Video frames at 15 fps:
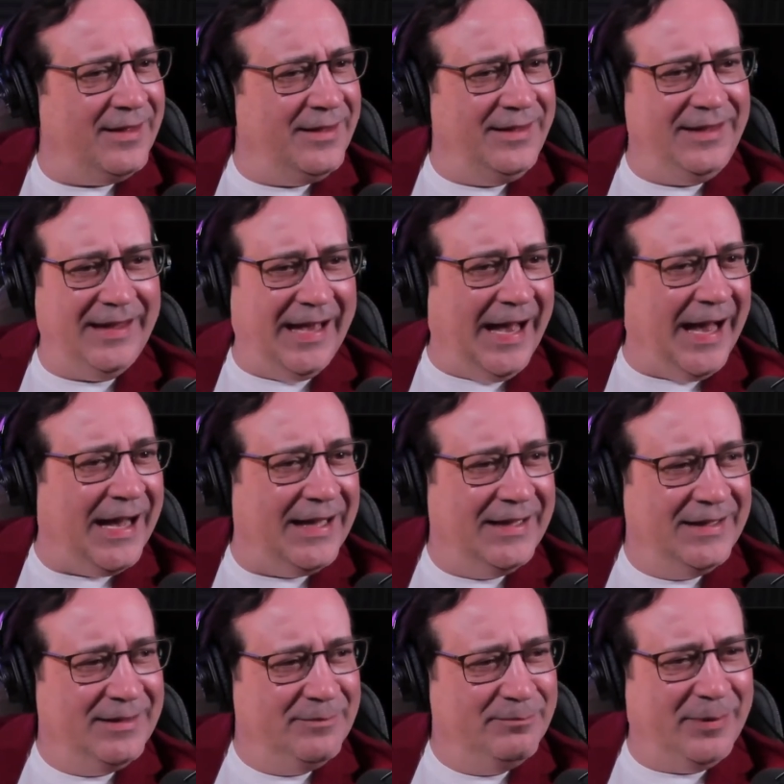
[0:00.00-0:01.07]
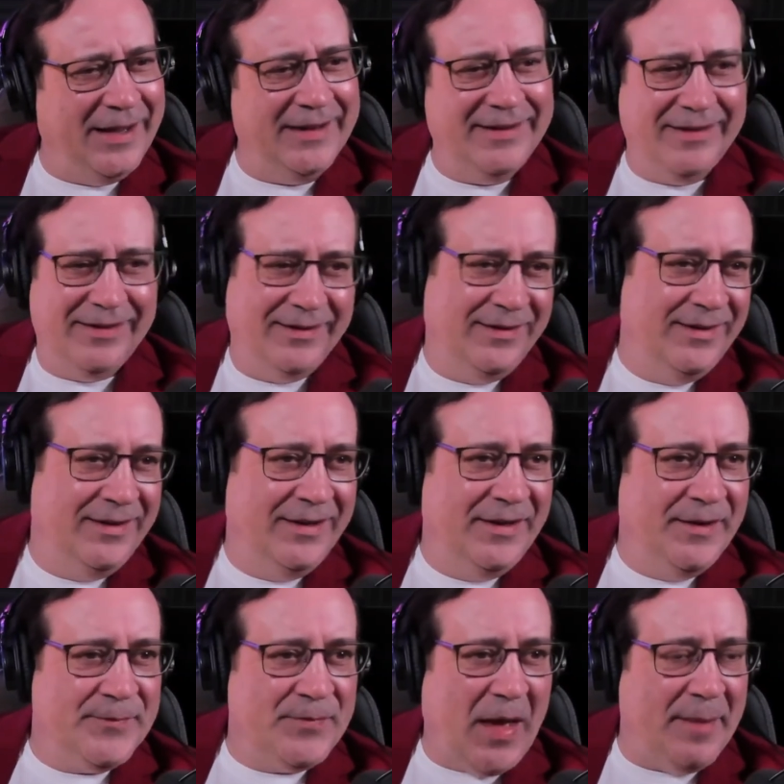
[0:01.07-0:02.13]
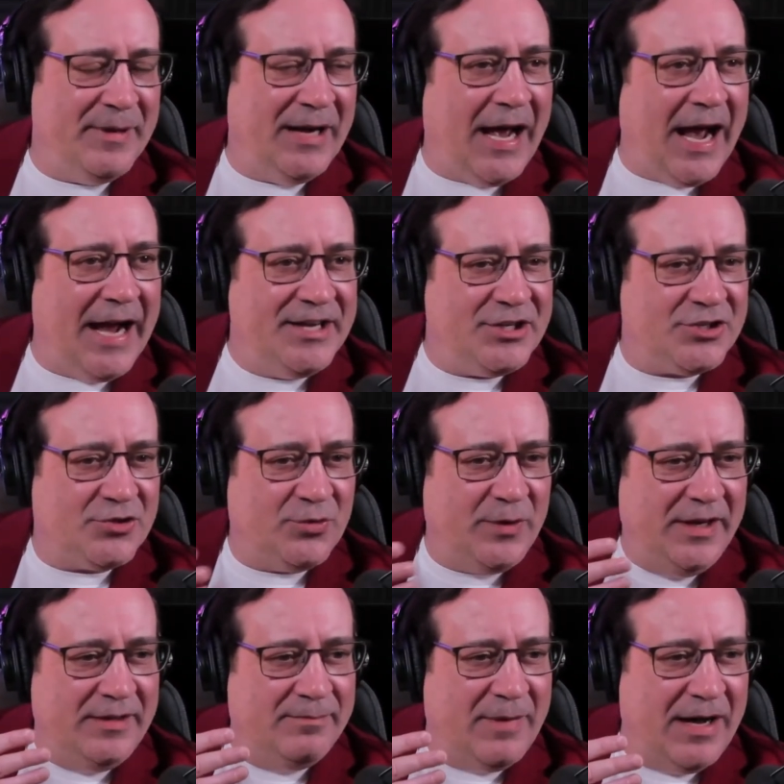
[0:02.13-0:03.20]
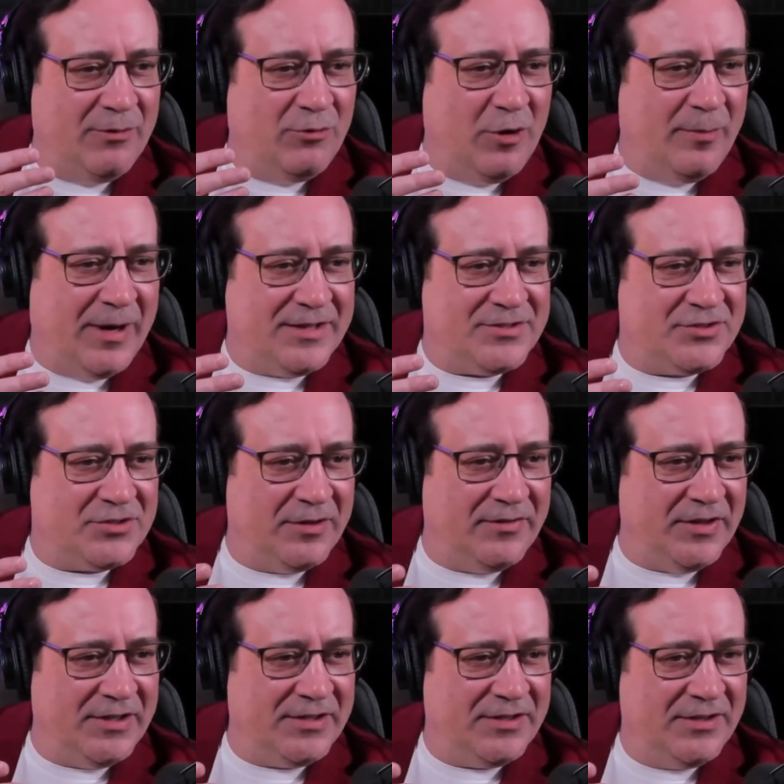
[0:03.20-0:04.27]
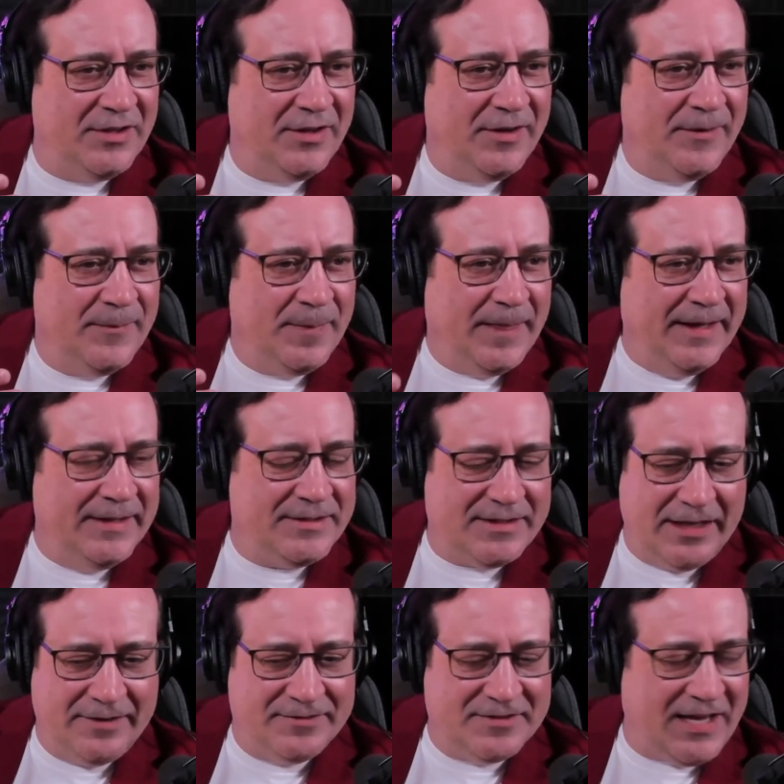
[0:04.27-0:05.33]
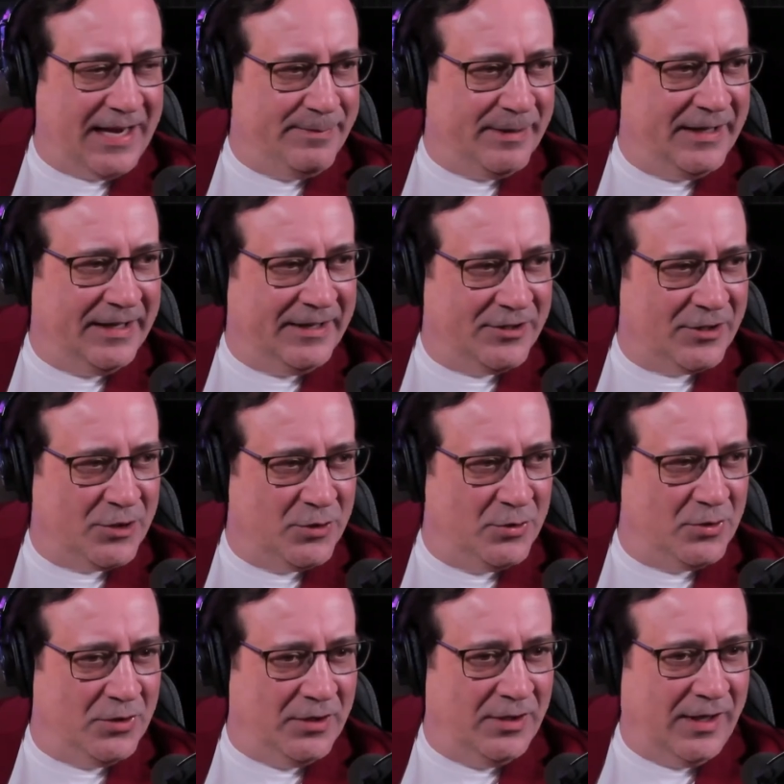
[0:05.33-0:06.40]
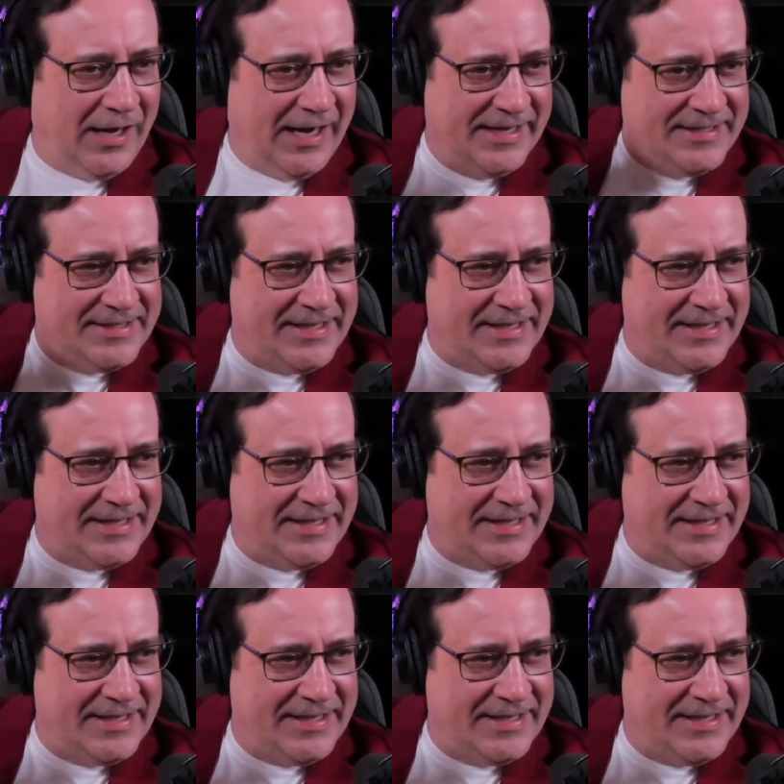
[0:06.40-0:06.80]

Yeah. But I mean, I, I, just treat my robot servant instead of typing it into Google, mm -hmm. I mm-hmm.